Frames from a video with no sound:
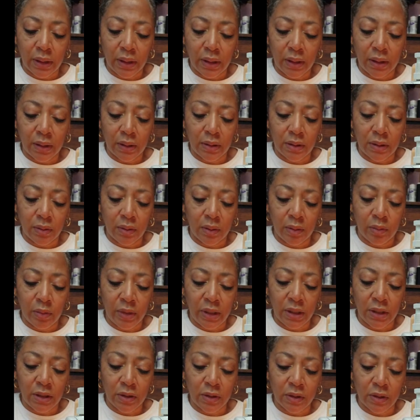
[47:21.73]
you want to make
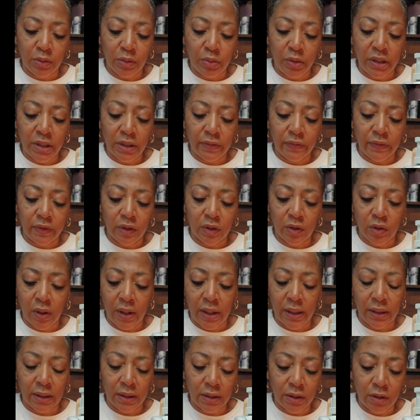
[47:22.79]
sure, especially if you're
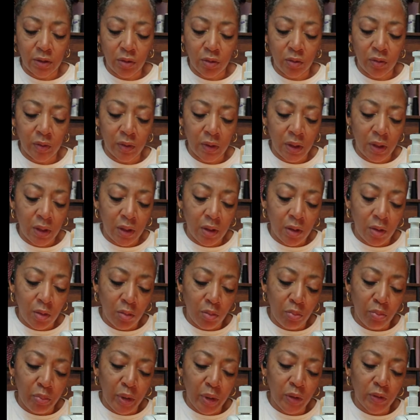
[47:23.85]
trying to do
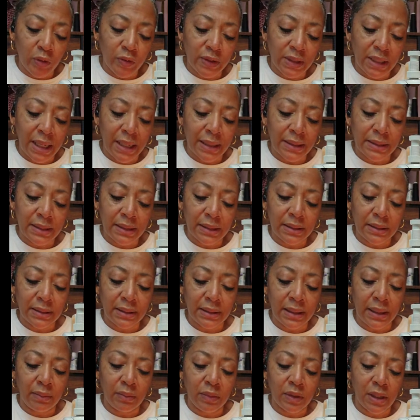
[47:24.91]
both sides at the
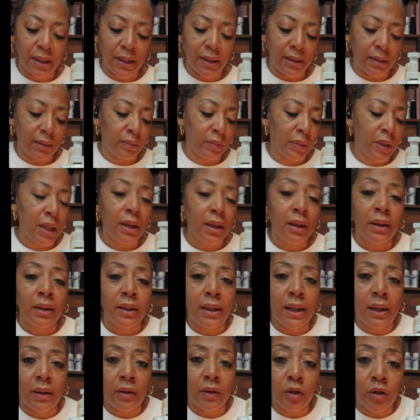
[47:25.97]
same time.
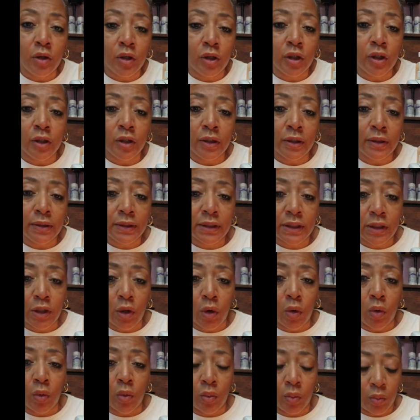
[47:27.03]
Now you could
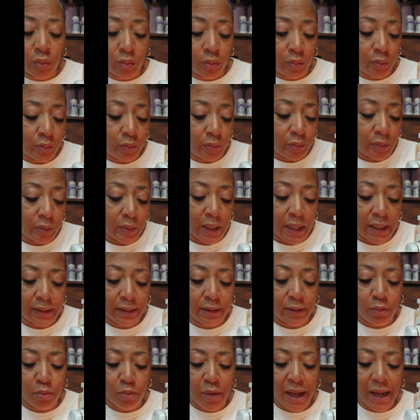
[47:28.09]
sew like the
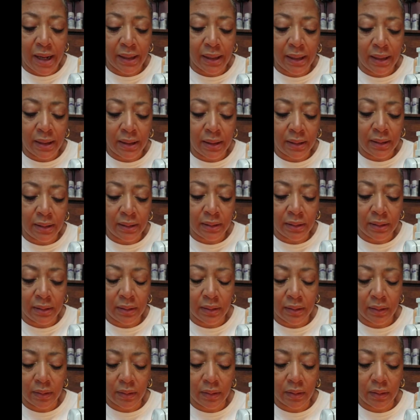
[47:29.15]
back end
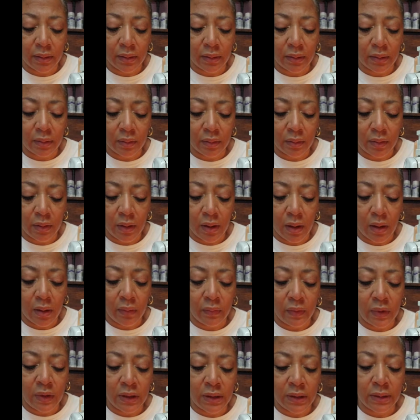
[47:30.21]
of
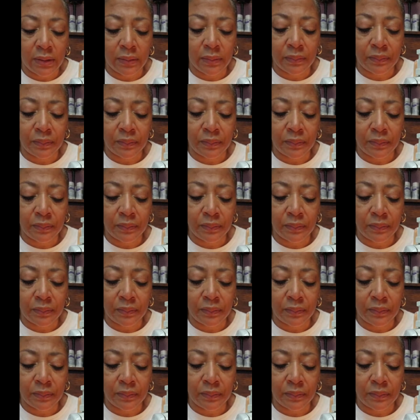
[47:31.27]
the